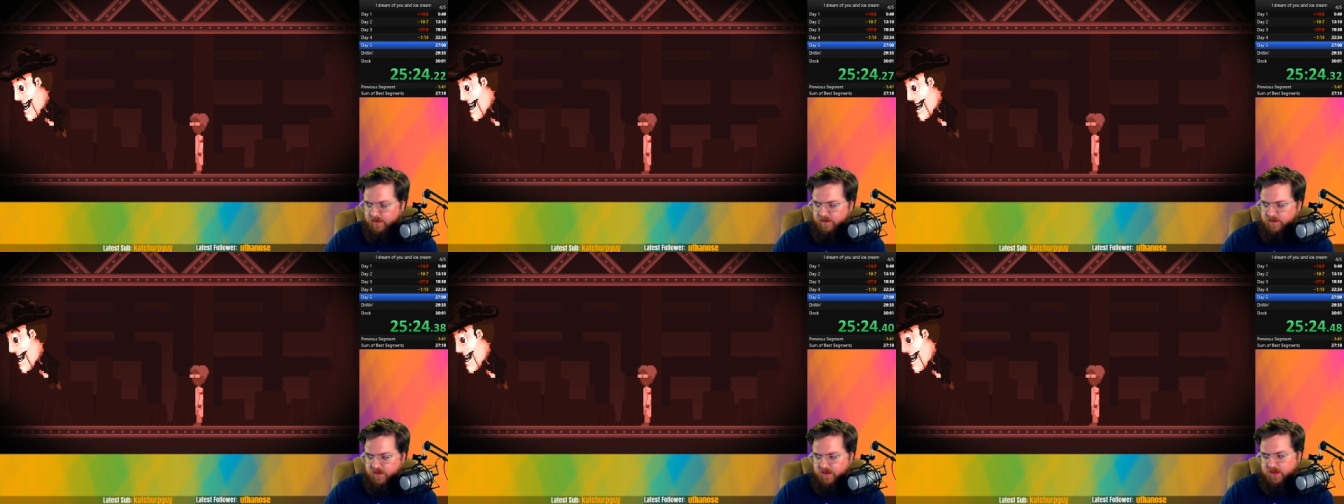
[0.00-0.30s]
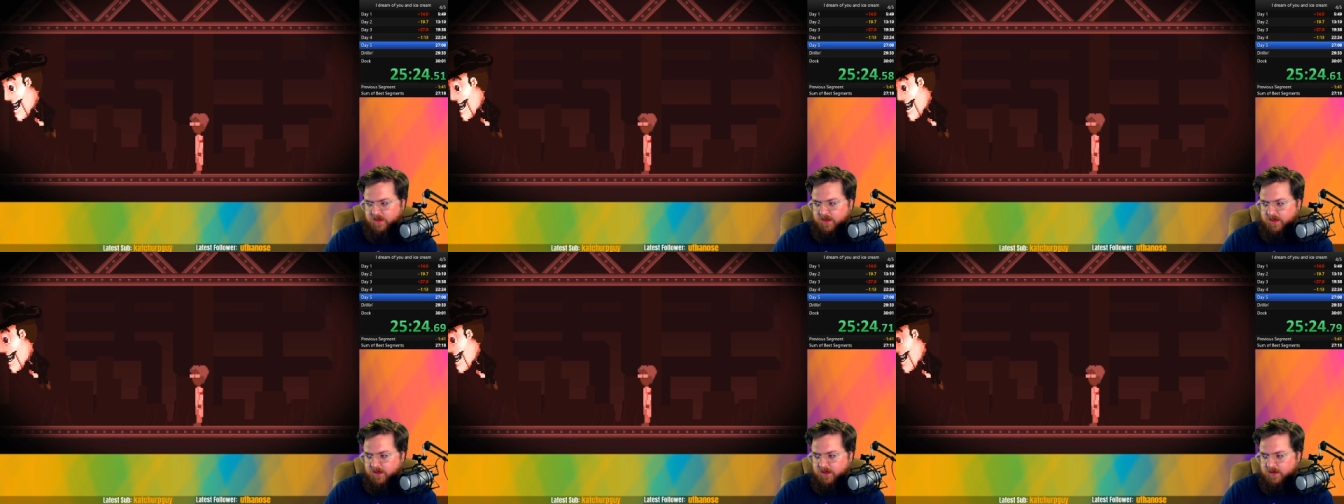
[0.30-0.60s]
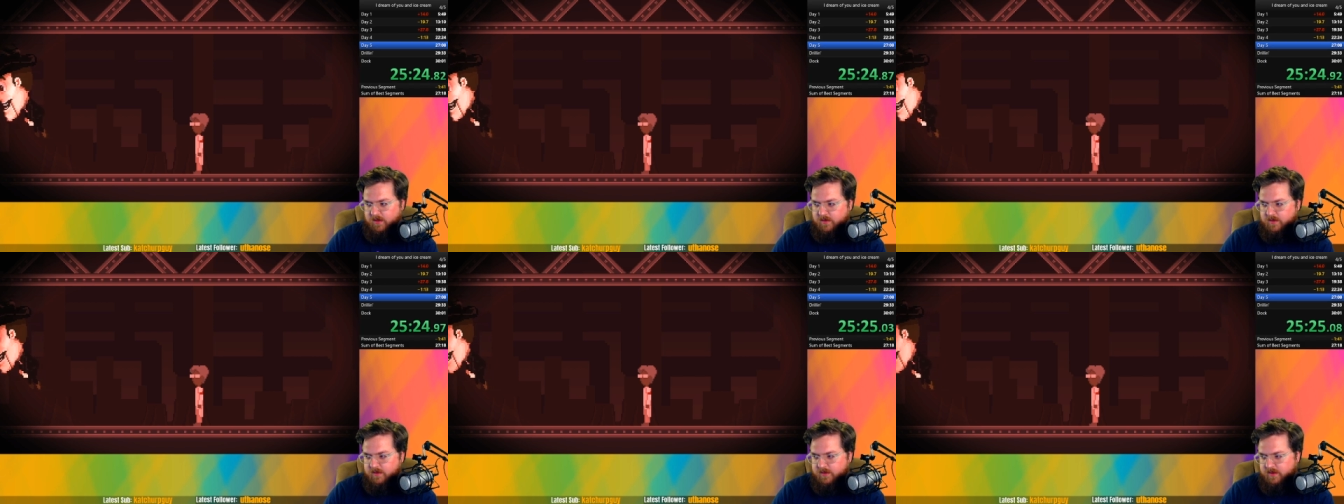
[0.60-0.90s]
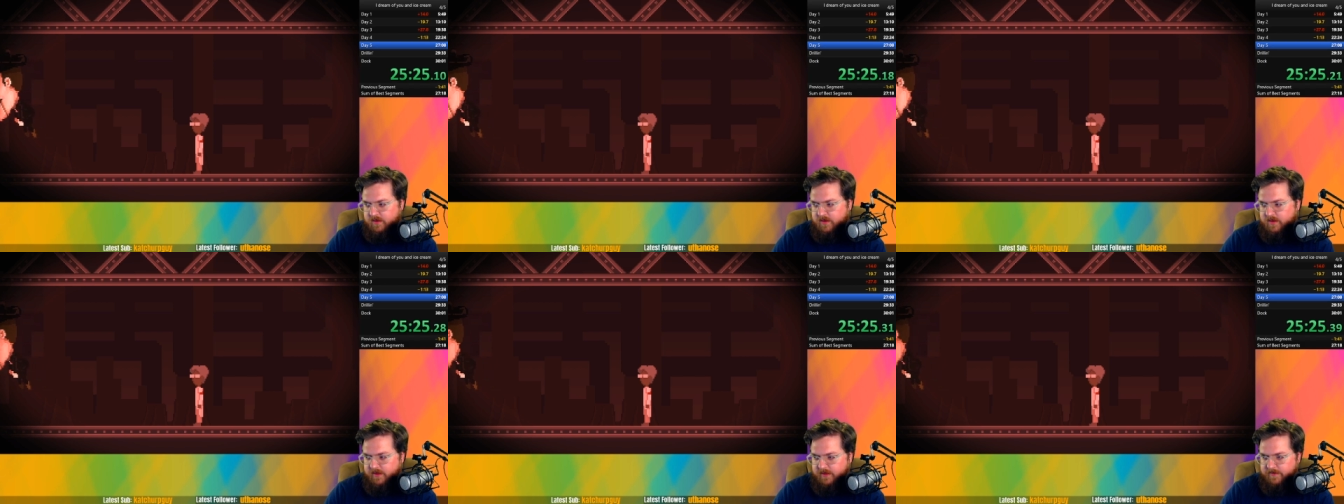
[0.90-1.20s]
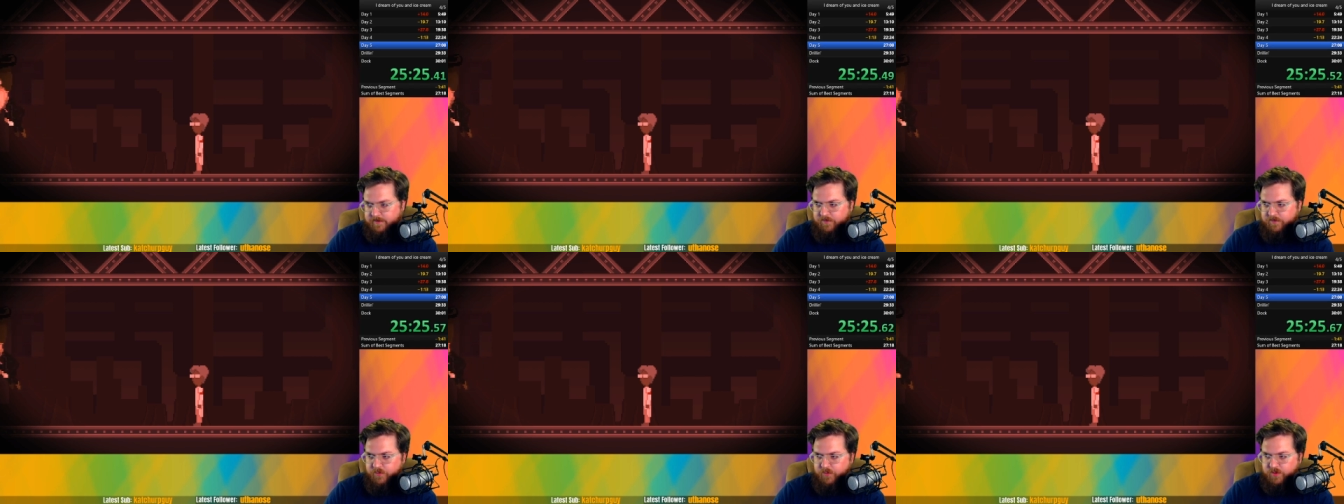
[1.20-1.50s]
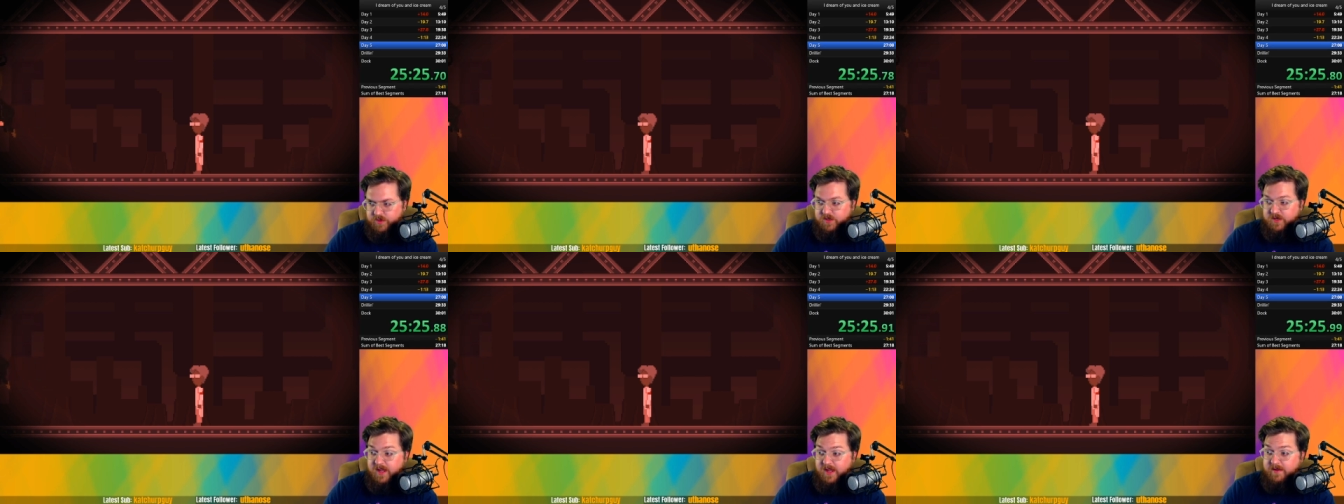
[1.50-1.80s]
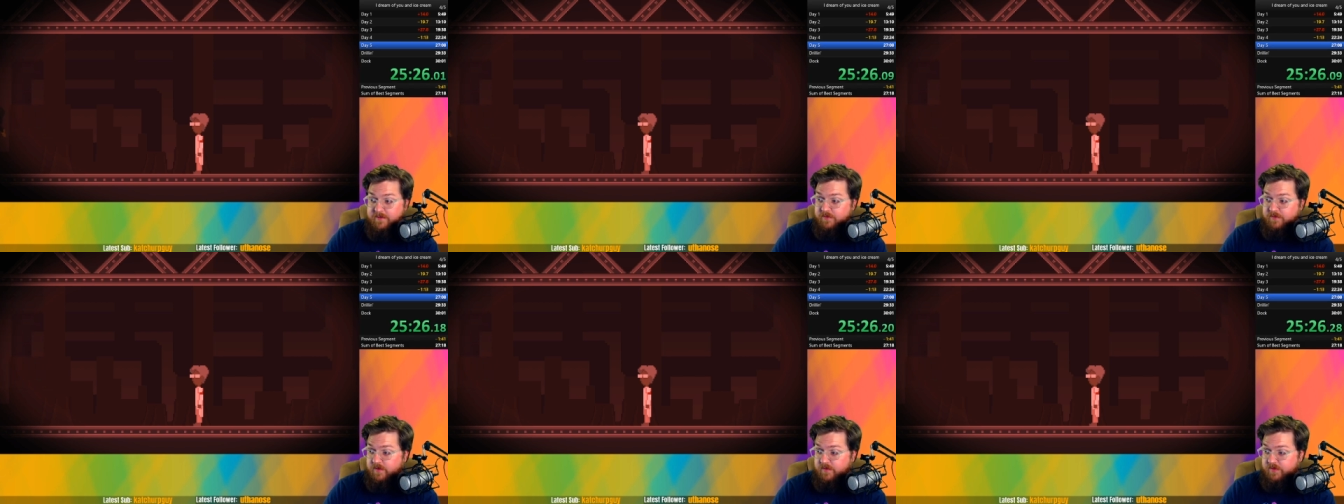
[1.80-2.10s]
the dev
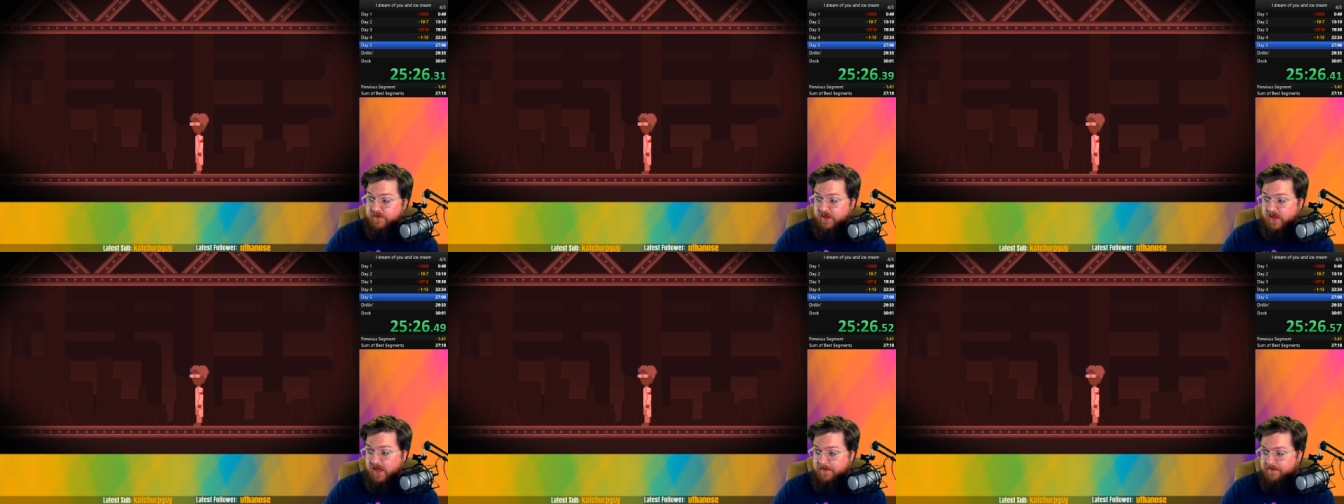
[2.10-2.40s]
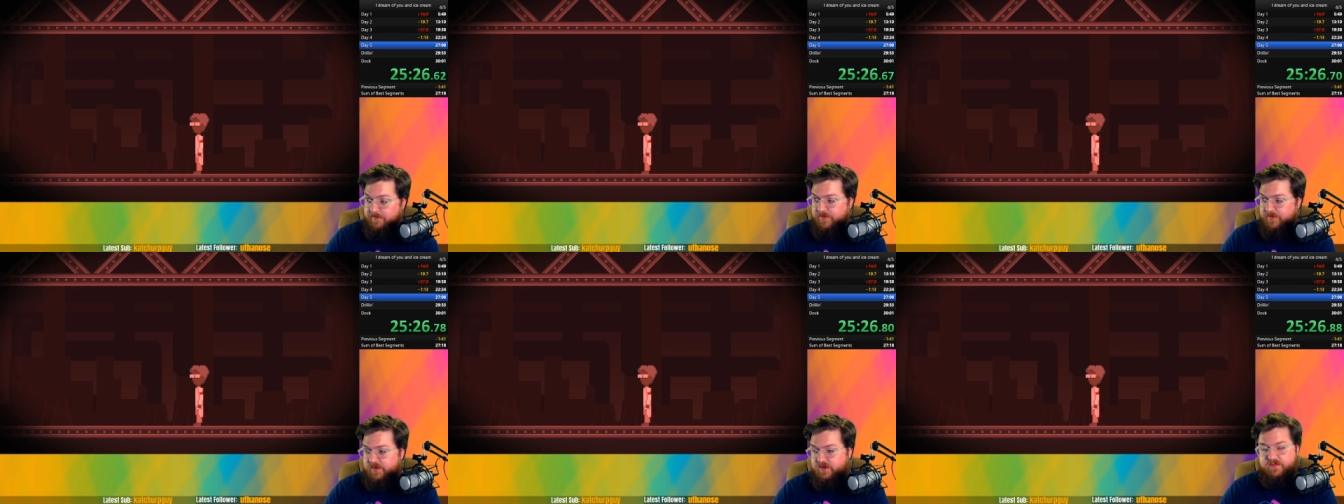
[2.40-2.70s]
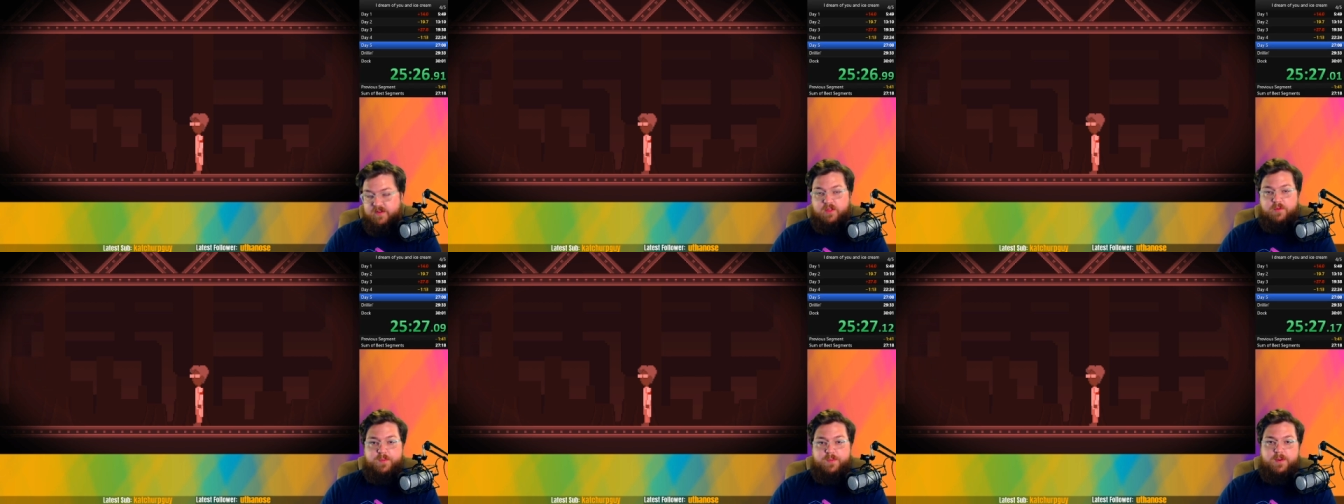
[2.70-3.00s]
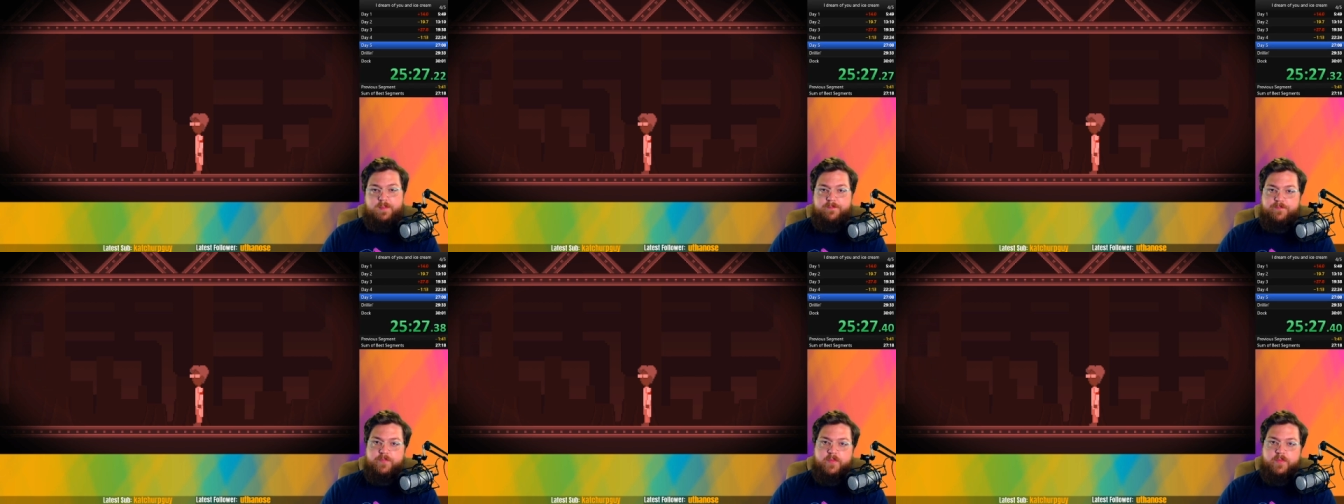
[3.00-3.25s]
of the game, the developer.